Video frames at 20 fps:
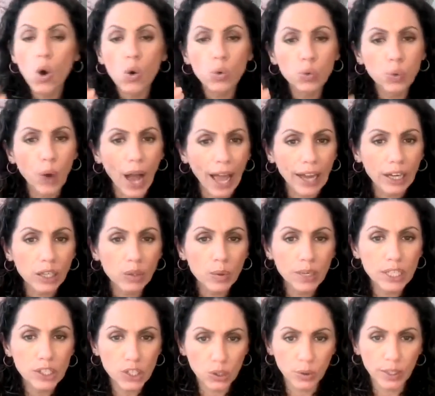Why are
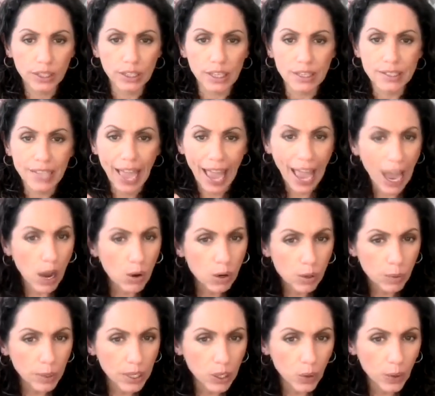we doing this? How
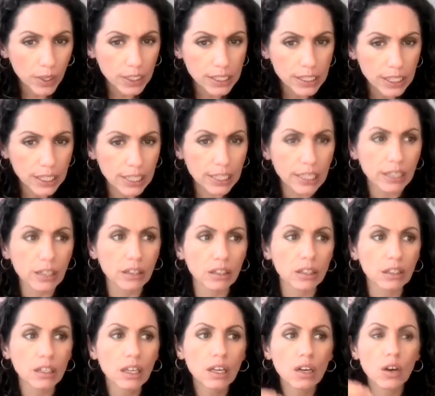are we going to heal?